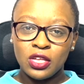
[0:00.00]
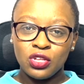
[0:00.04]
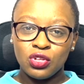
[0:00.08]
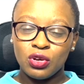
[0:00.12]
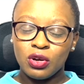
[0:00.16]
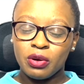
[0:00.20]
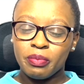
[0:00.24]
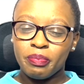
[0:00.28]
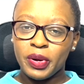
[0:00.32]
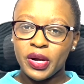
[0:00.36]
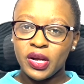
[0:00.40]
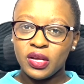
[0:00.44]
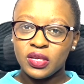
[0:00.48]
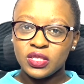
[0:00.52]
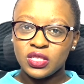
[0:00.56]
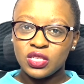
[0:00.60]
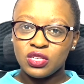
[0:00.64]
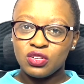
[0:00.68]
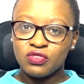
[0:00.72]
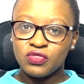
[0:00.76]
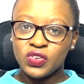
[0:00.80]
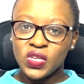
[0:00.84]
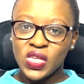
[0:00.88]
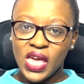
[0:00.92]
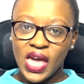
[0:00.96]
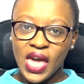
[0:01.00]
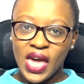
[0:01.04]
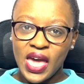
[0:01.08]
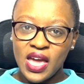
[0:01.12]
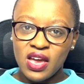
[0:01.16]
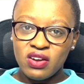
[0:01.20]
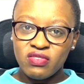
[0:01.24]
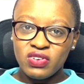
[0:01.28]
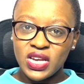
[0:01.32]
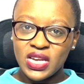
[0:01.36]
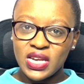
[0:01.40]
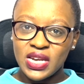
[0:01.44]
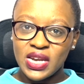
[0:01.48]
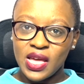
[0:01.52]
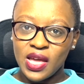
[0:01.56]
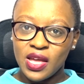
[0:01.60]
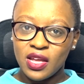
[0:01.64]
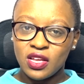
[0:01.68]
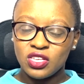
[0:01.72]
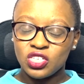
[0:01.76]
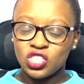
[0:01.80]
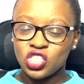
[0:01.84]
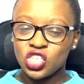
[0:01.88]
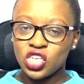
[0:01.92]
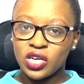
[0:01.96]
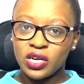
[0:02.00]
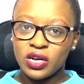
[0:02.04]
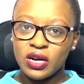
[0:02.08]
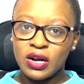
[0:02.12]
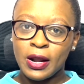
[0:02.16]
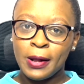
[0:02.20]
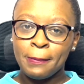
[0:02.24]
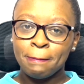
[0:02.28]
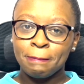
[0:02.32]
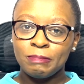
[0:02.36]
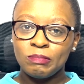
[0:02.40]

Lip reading: You're a person of a caring nature.